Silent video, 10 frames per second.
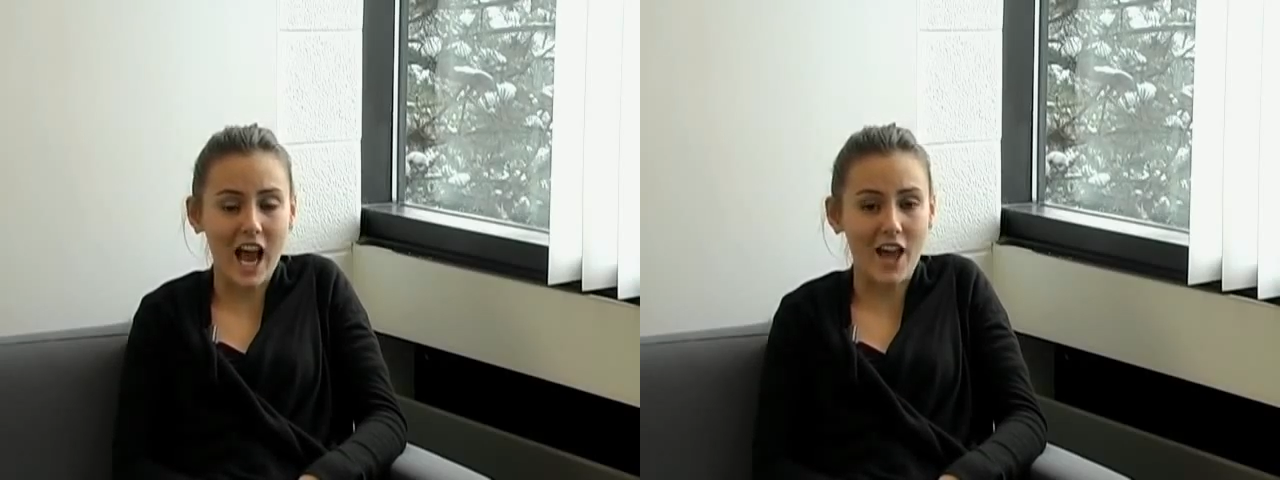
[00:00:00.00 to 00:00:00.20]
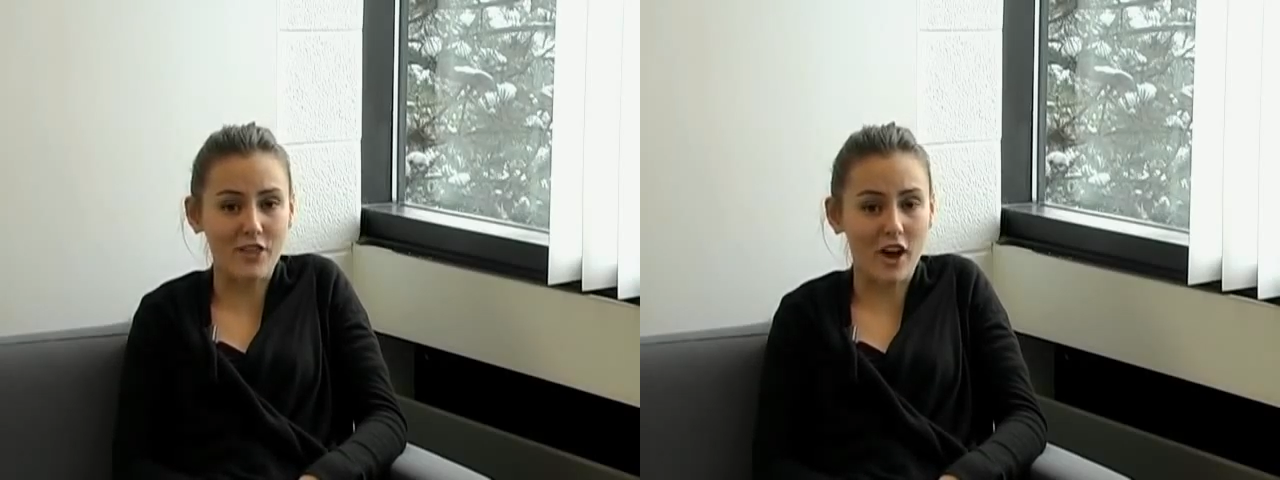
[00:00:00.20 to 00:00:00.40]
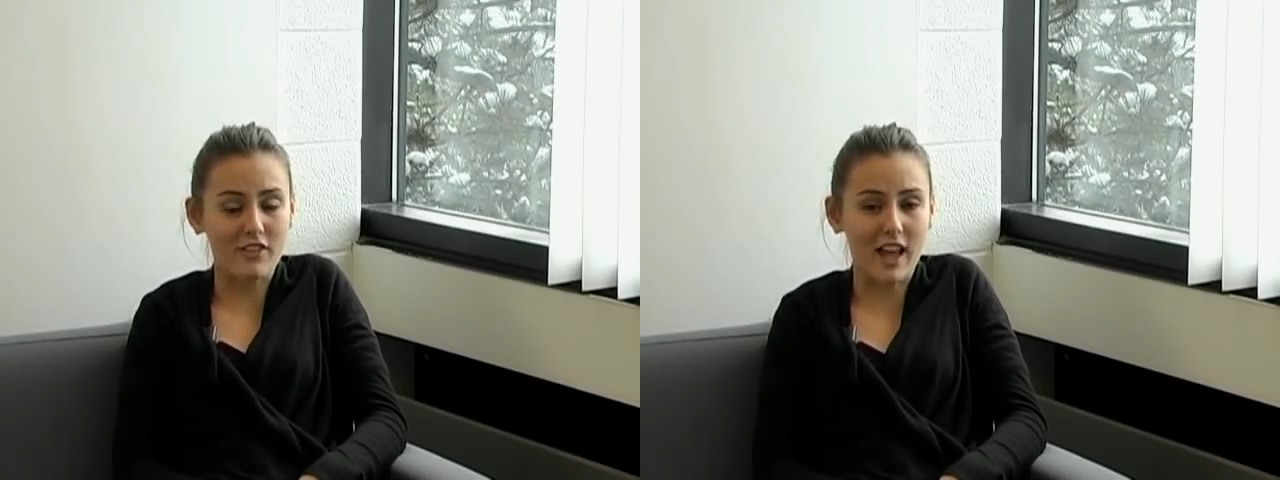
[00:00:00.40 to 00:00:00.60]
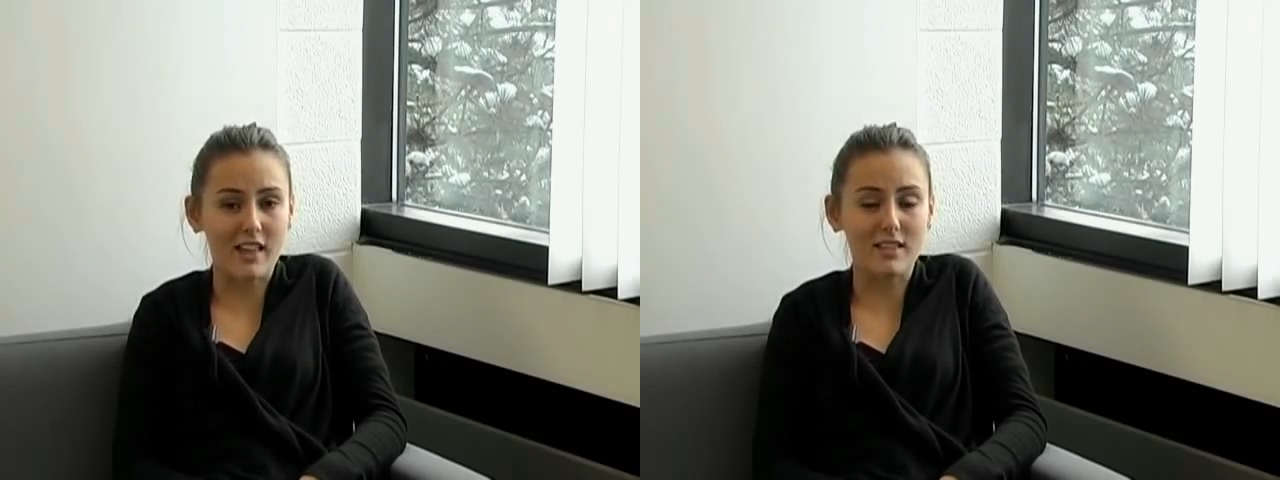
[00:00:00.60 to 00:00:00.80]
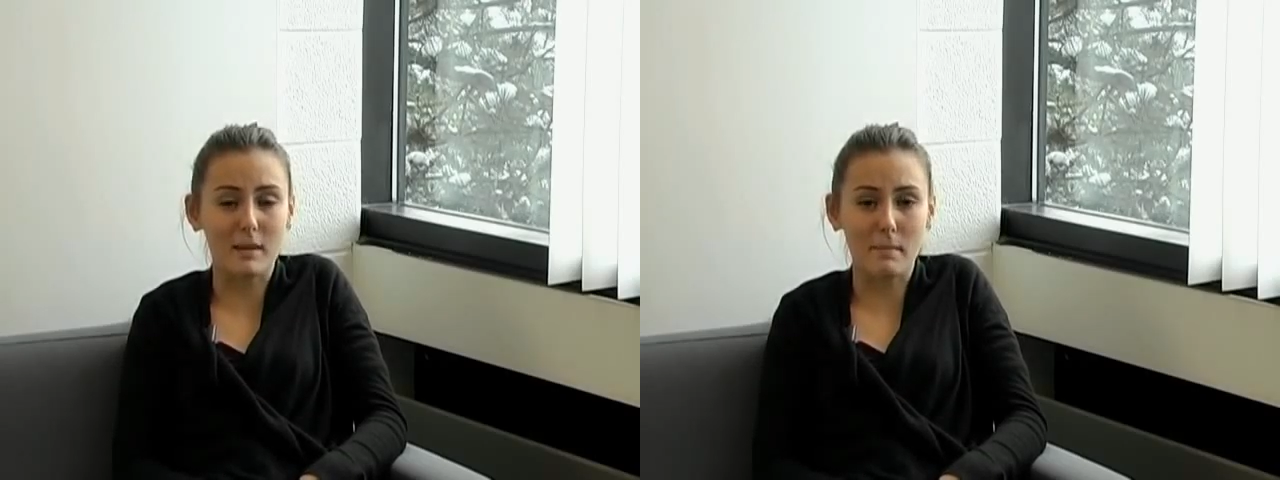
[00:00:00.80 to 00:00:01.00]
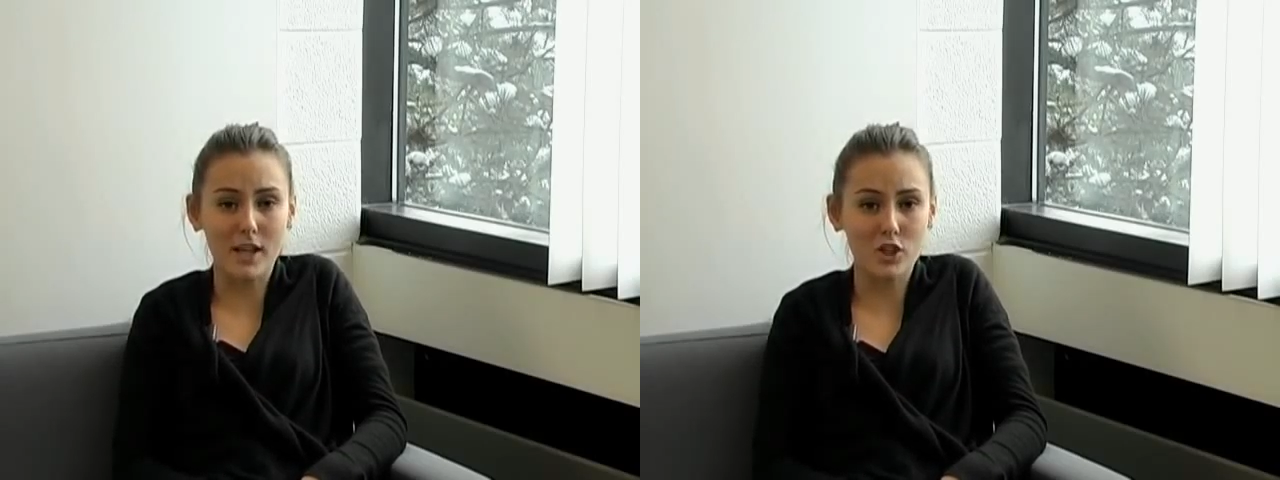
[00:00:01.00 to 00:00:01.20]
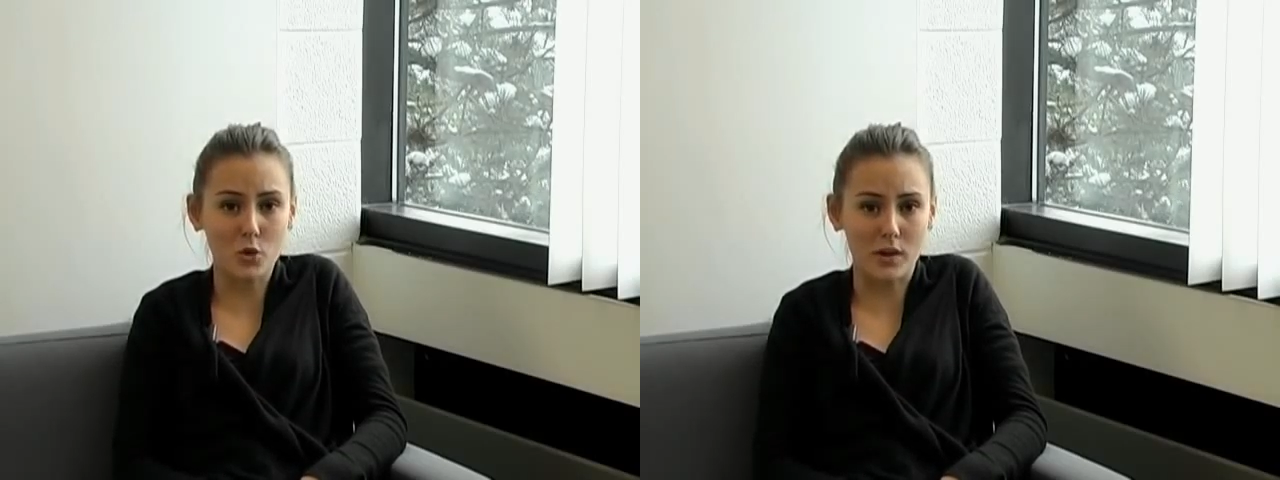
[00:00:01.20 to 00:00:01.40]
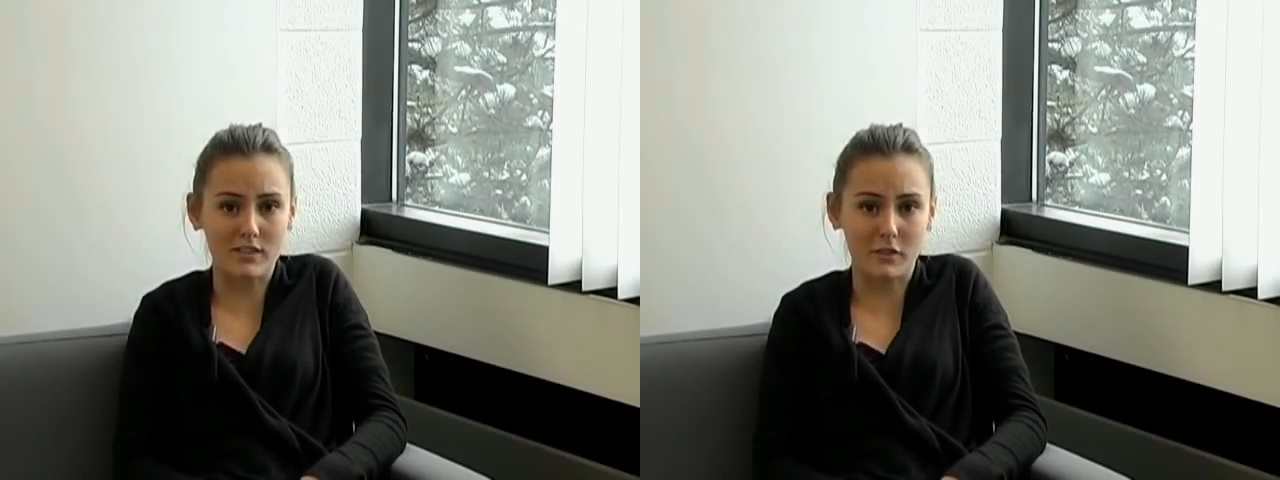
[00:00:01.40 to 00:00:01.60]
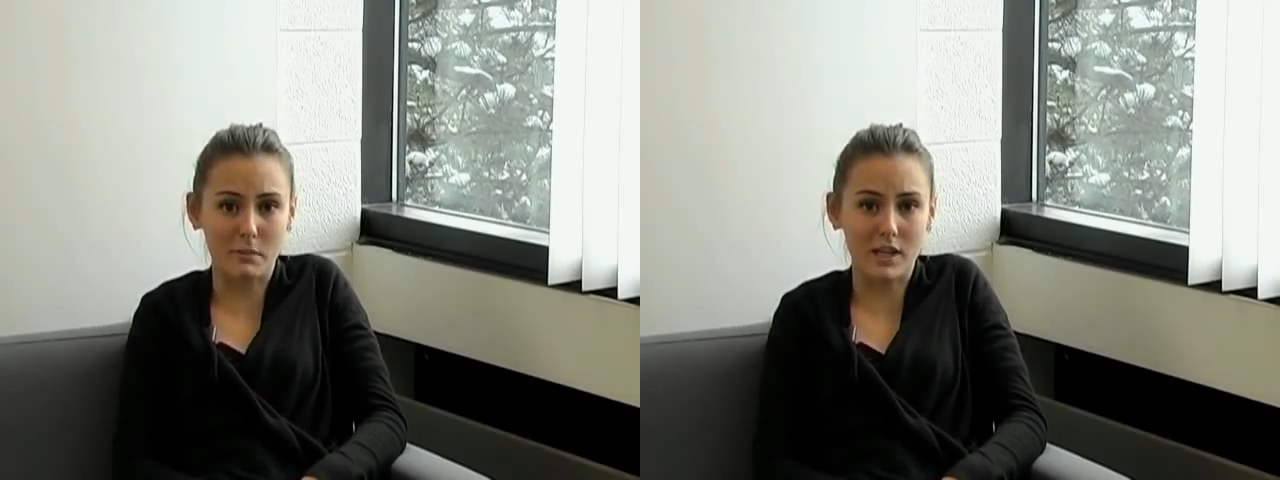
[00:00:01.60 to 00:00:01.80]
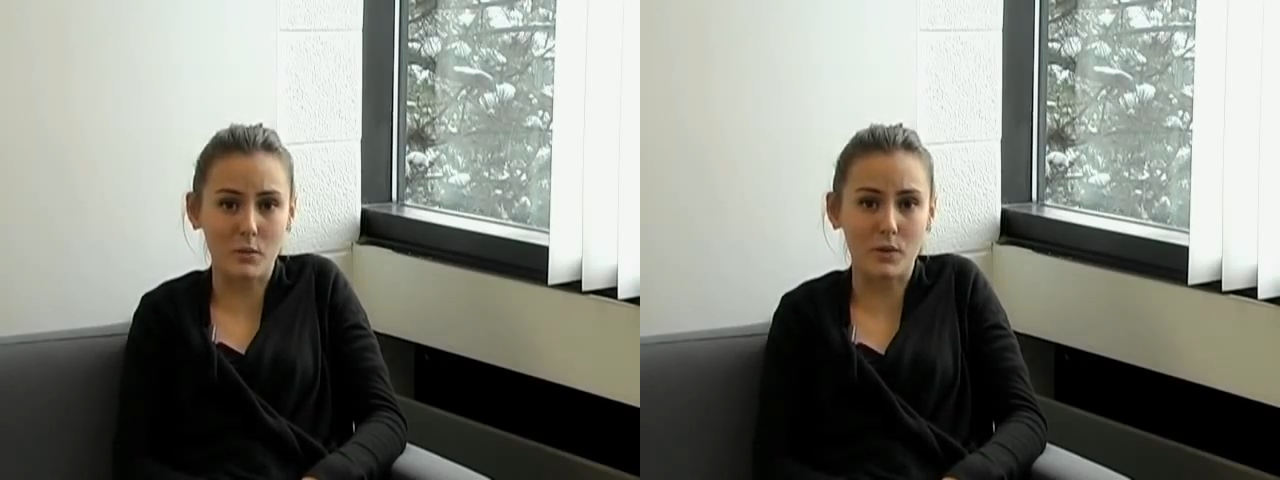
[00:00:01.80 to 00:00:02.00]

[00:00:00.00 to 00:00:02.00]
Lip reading: I thought that the best choice for me